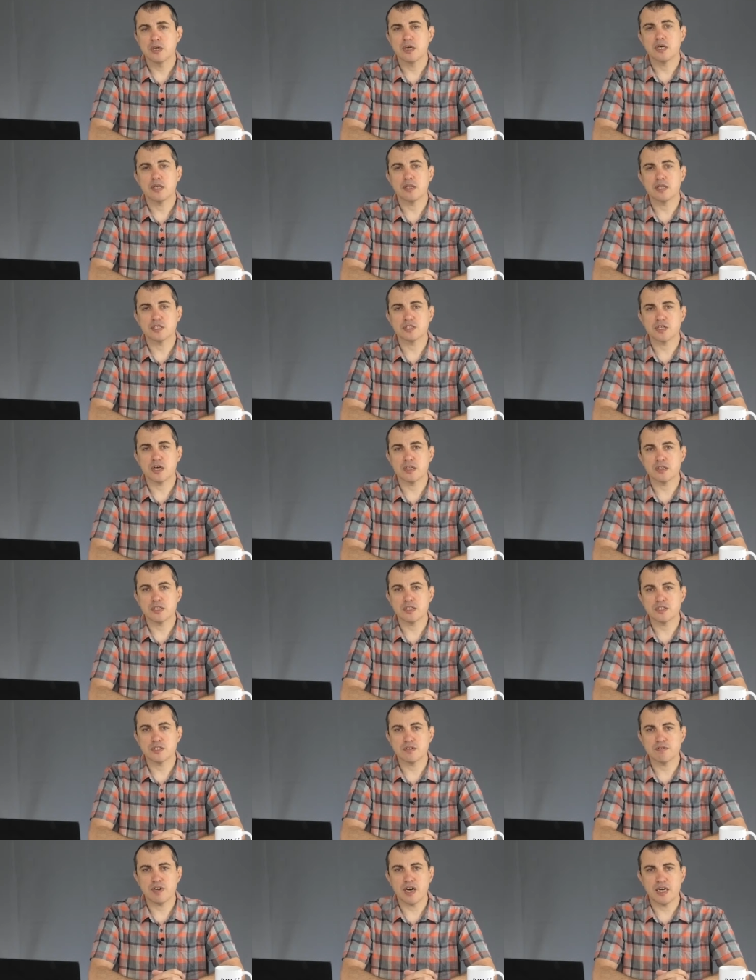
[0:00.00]
that's on this
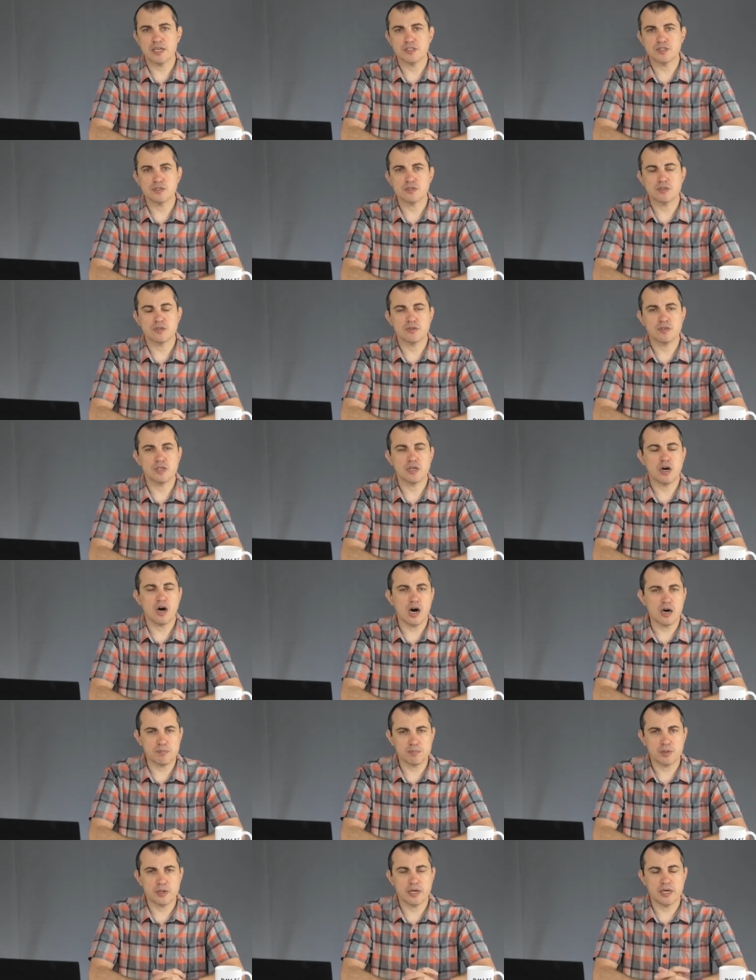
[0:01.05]
device. The
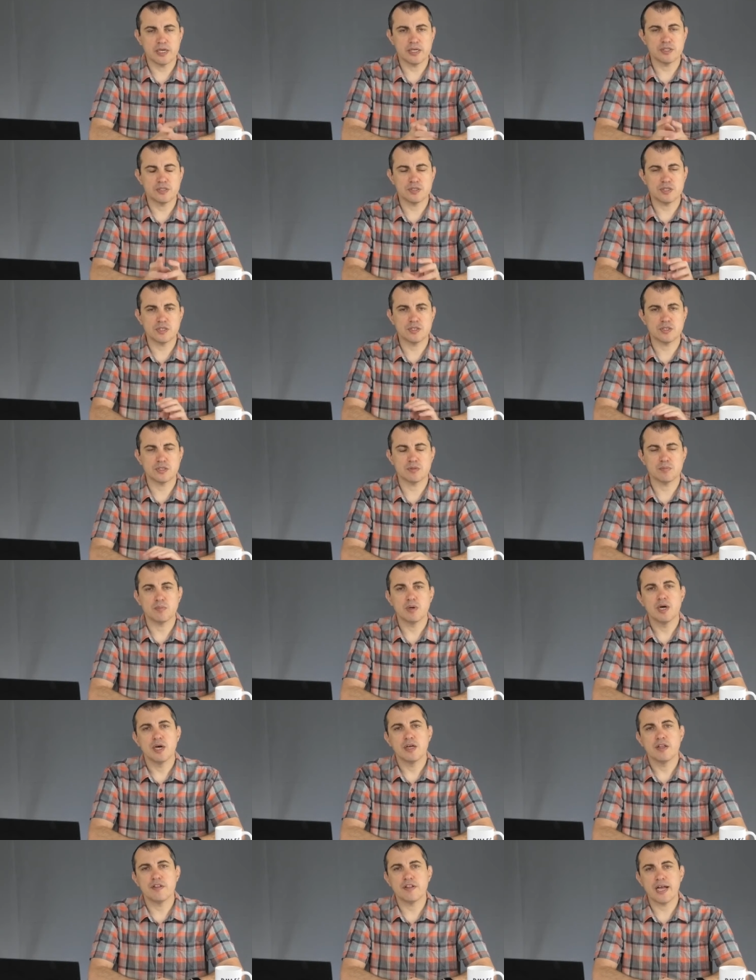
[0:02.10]
operating system,
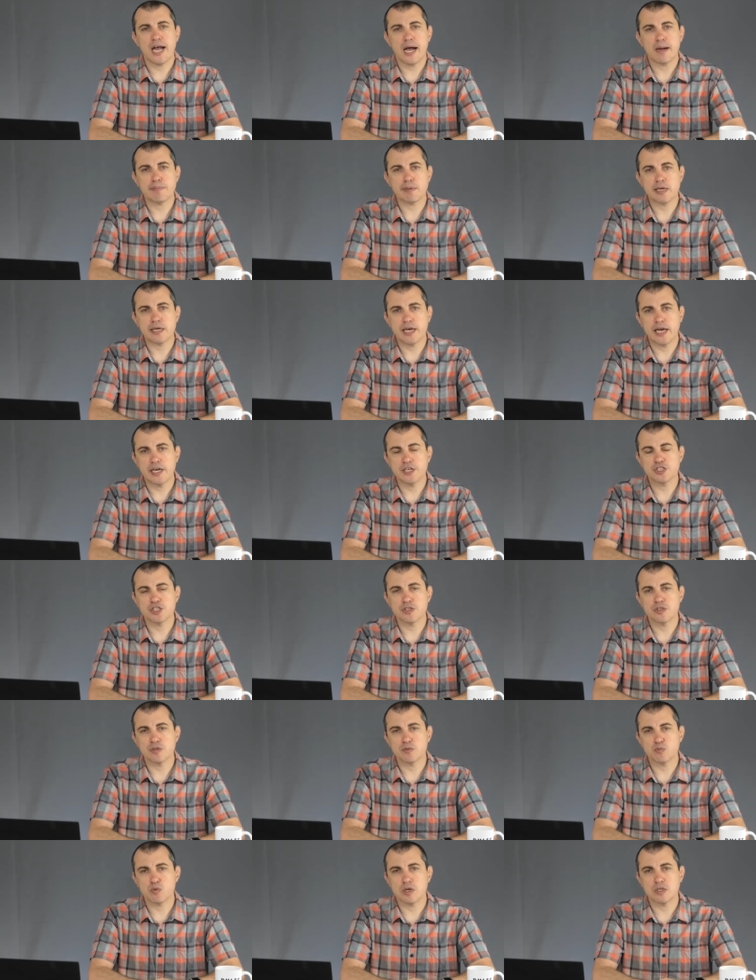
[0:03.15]
the application
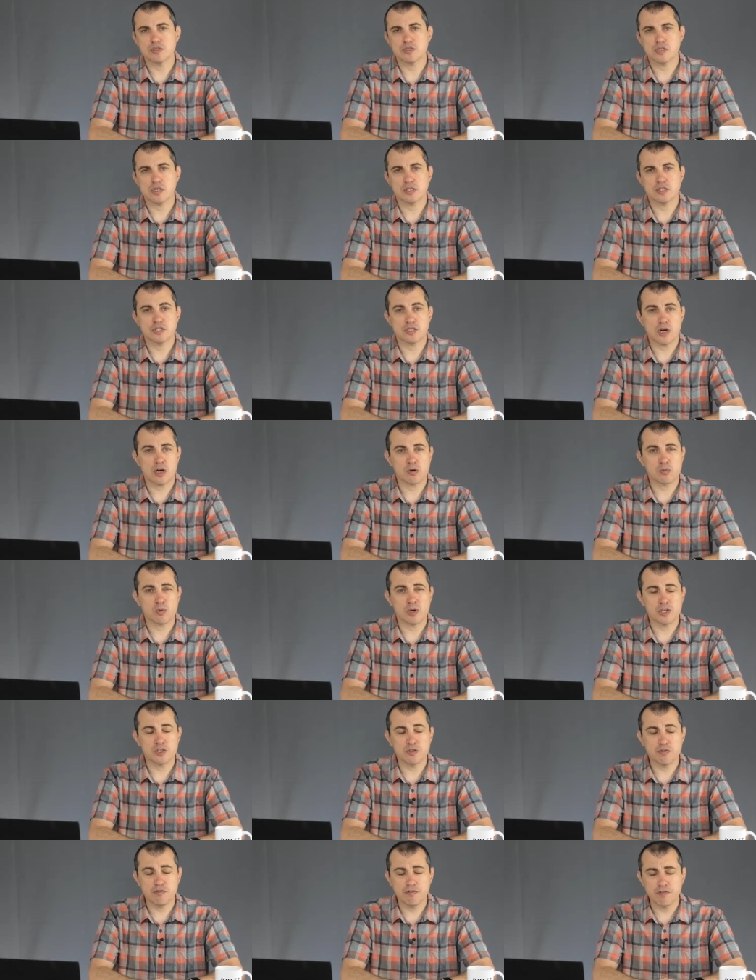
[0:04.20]
that runs on this hardware
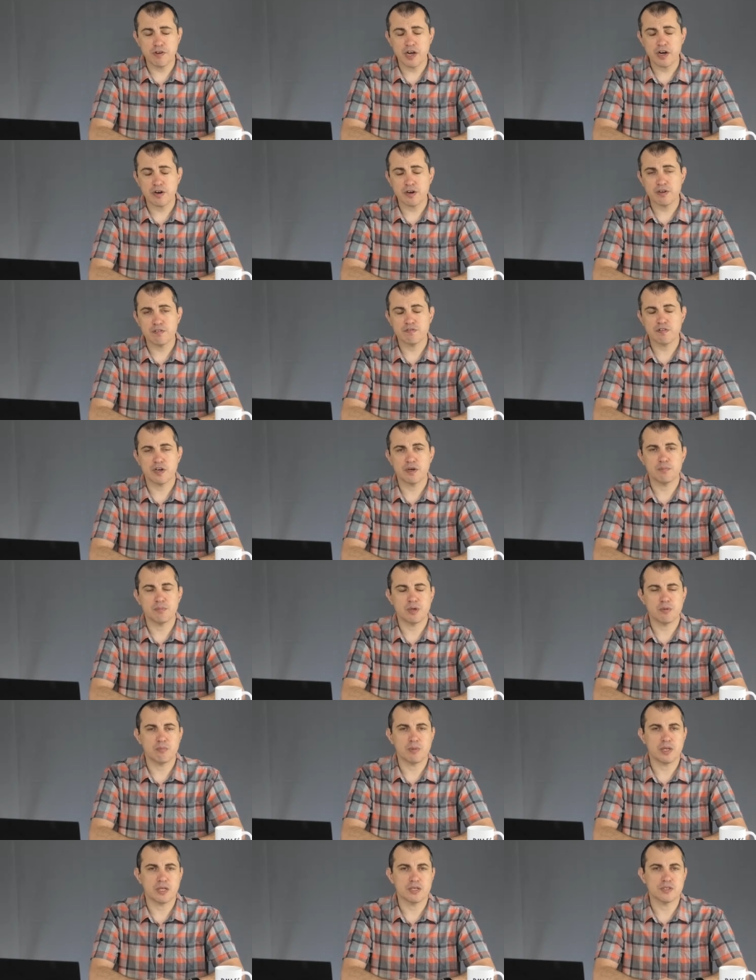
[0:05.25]
is very, very
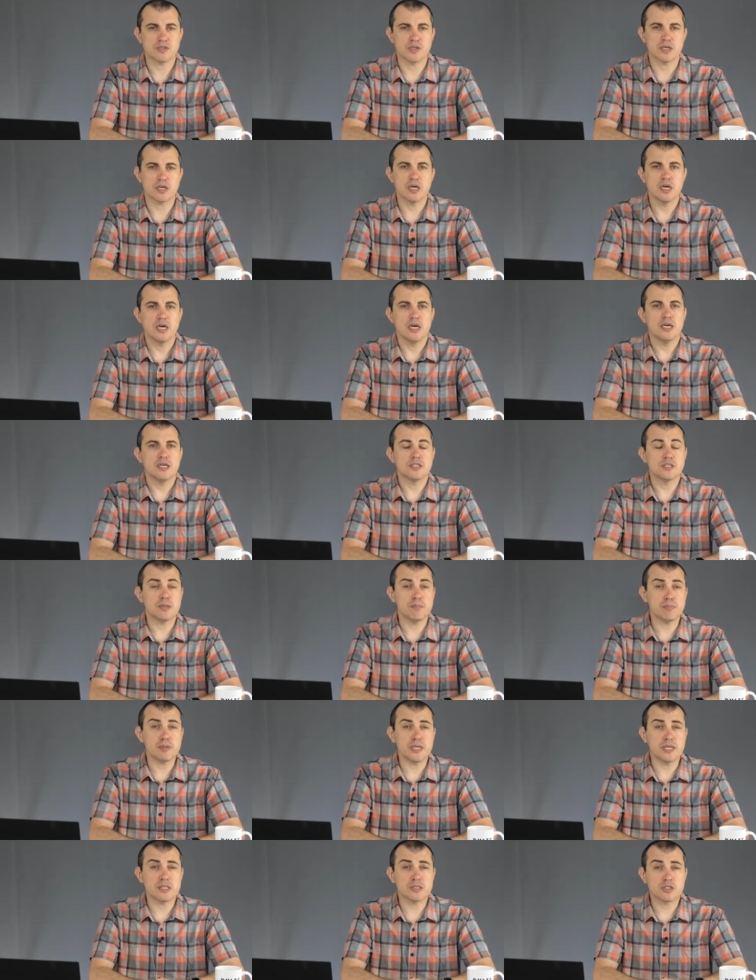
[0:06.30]
minimalistic.
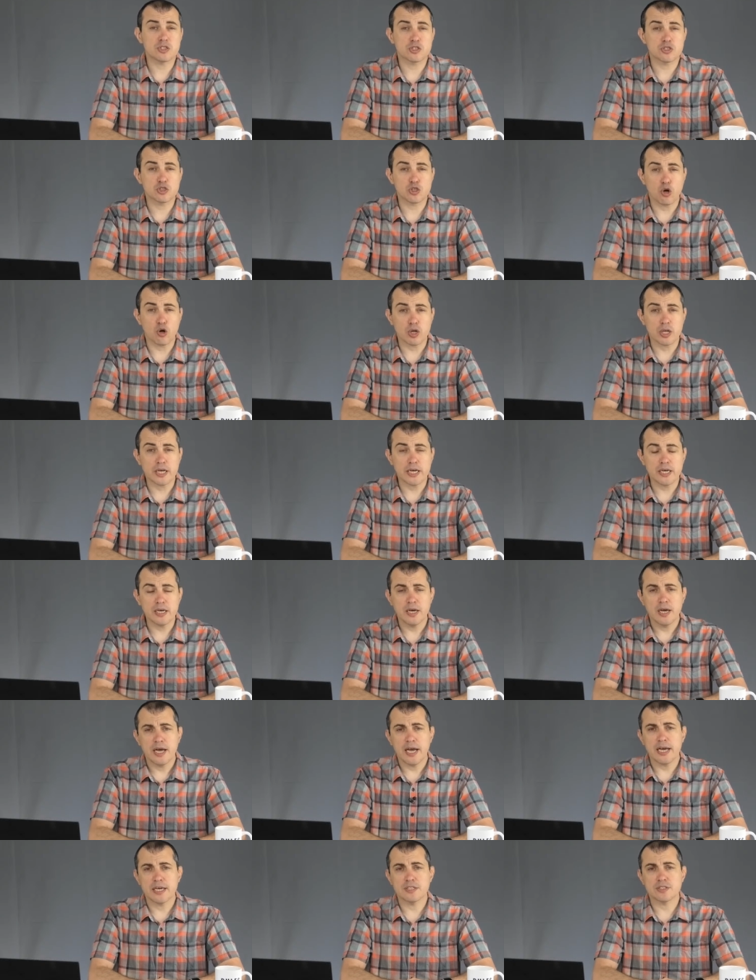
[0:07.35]
Simply installing
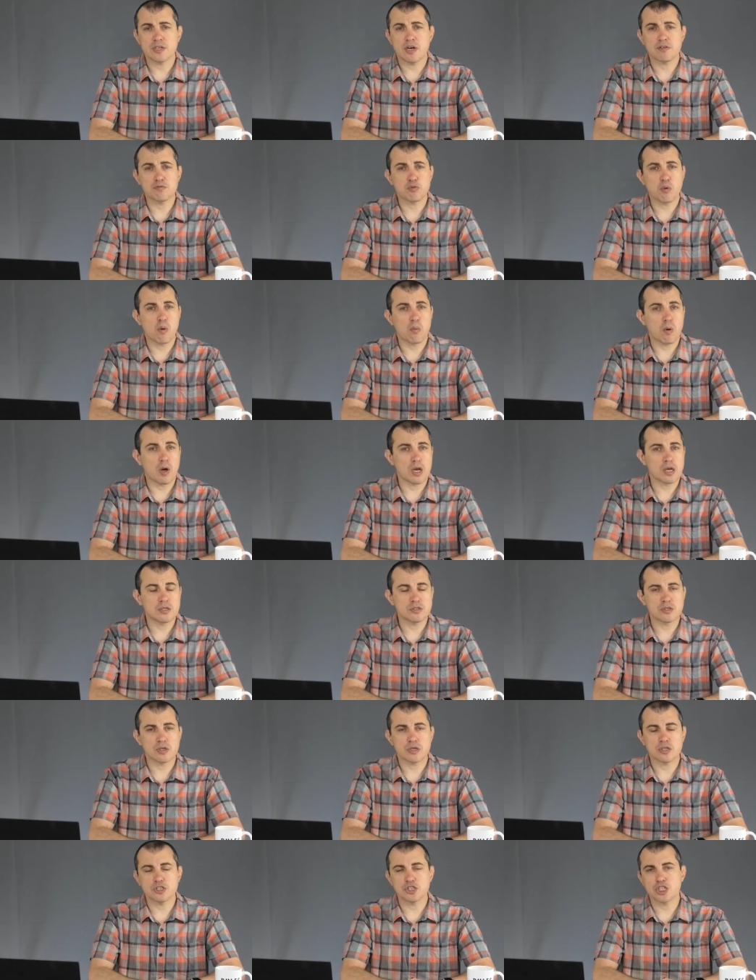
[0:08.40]
a software wallet
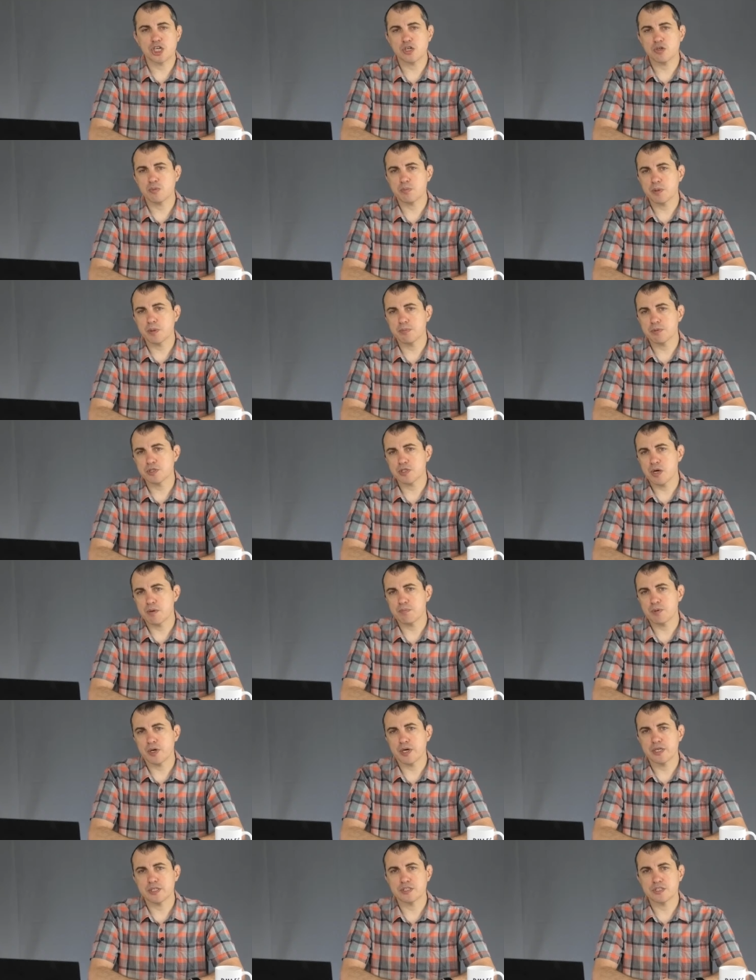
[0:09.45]
on a general purpose
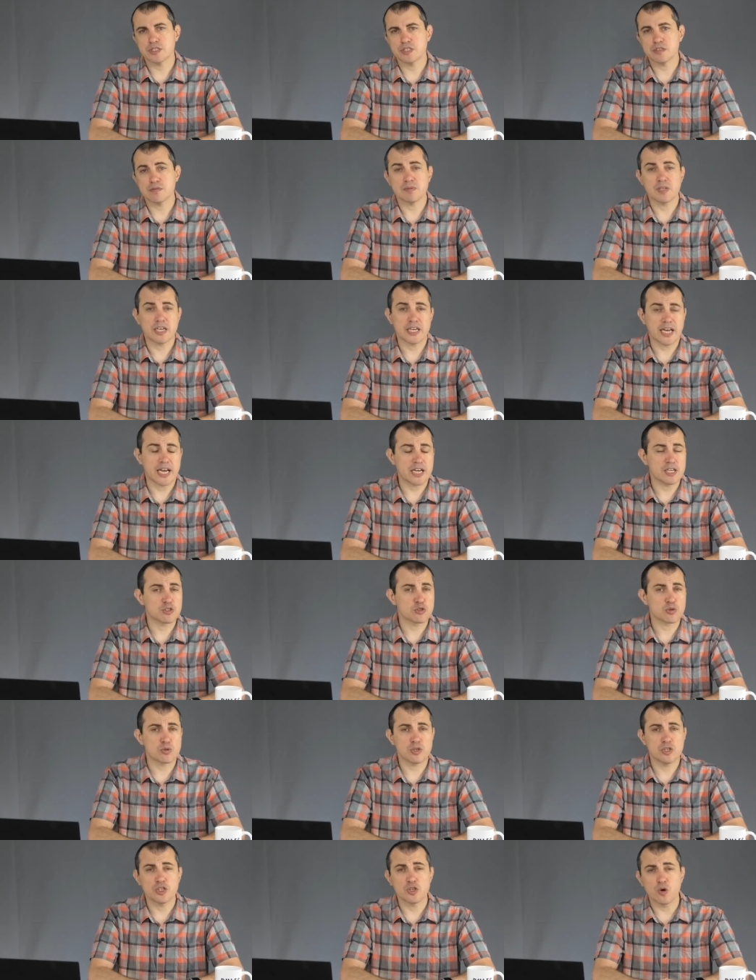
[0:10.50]
operating system like
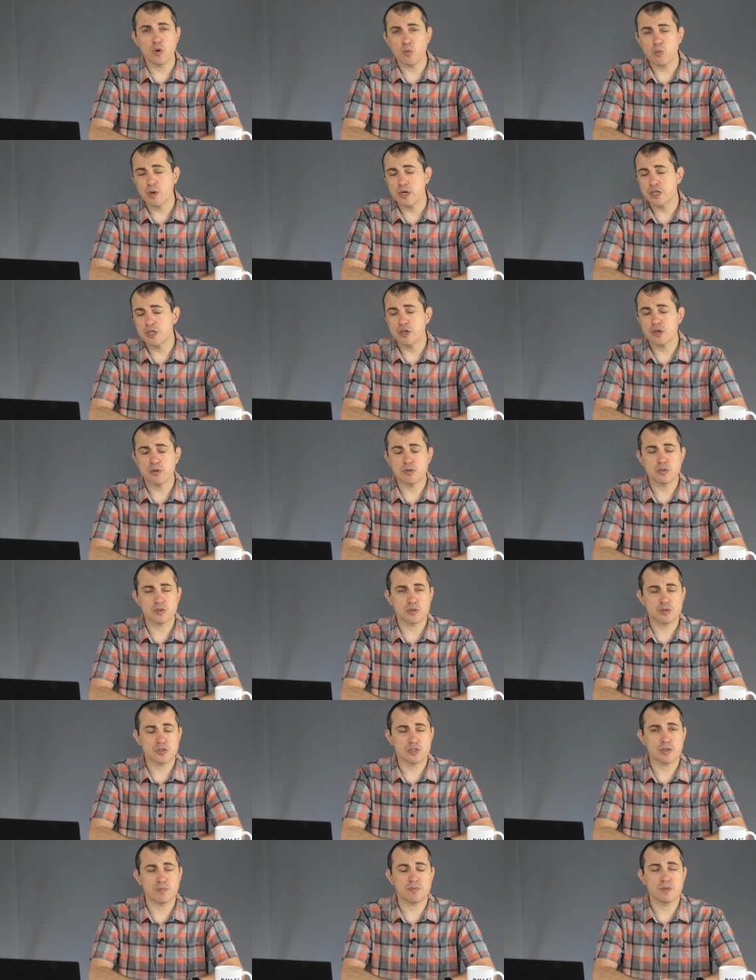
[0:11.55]
Android or Windows or
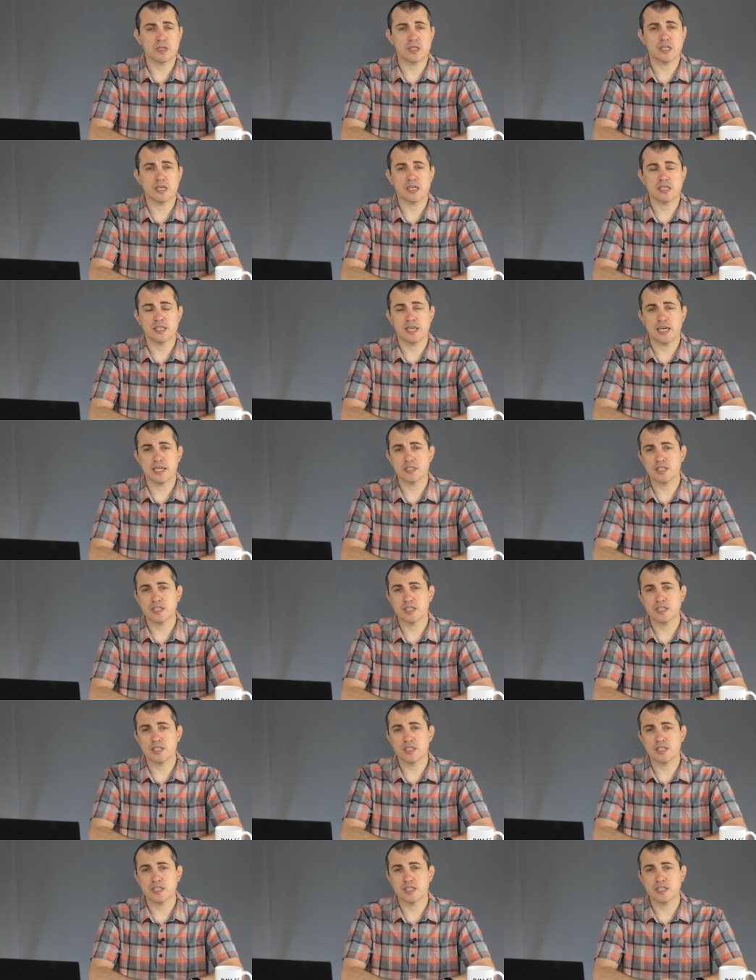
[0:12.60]
something like that